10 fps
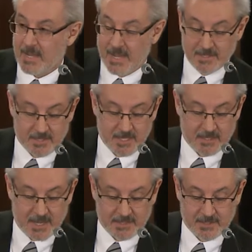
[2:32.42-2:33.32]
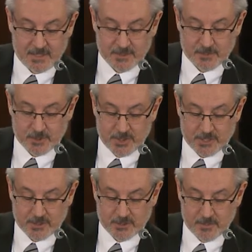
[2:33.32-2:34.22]
18-19 is
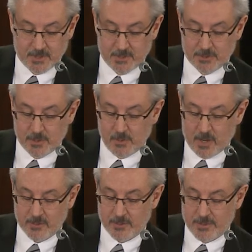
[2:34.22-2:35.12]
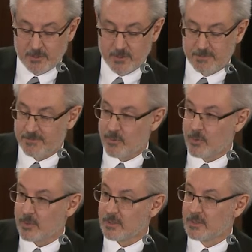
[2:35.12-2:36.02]
projected to be
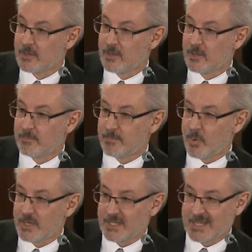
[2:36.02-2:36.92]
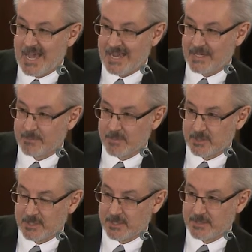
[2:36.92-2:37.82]
$234.9
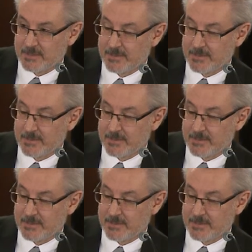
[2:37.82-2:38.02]
million.